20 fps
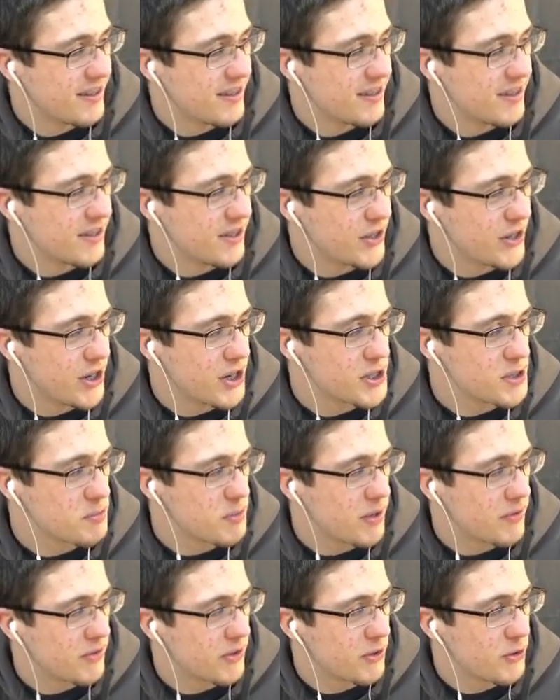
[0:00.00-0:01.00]
You guys may
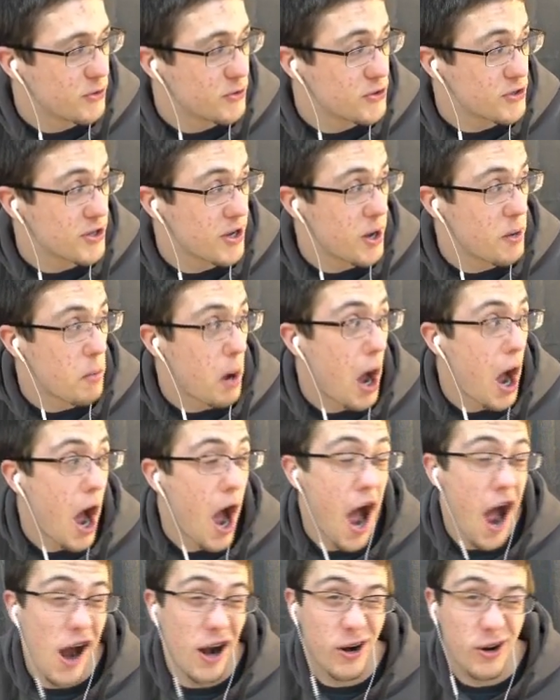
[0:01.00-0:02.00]
have to do some
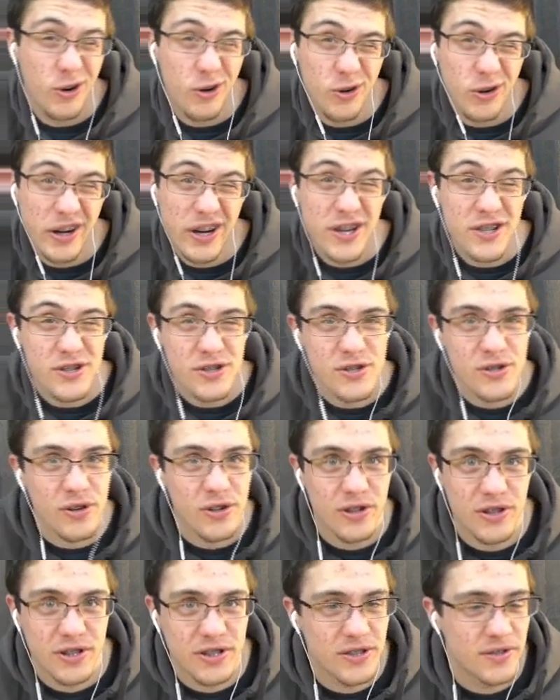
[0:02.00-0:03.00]

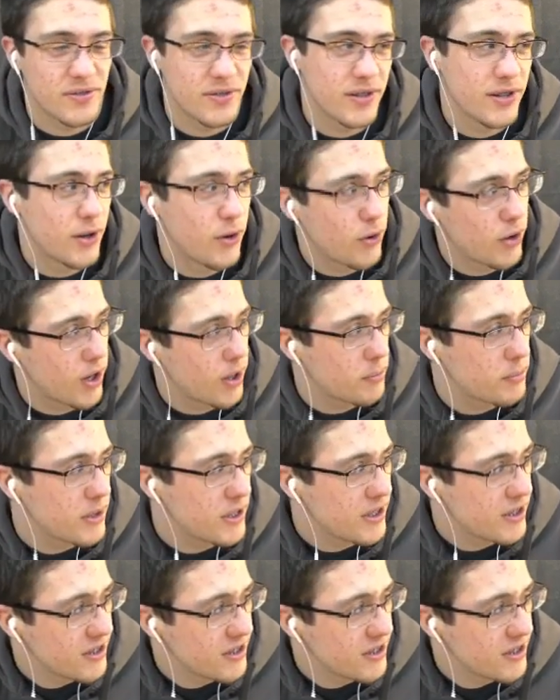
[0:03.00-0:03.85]
research, if you know what I mean.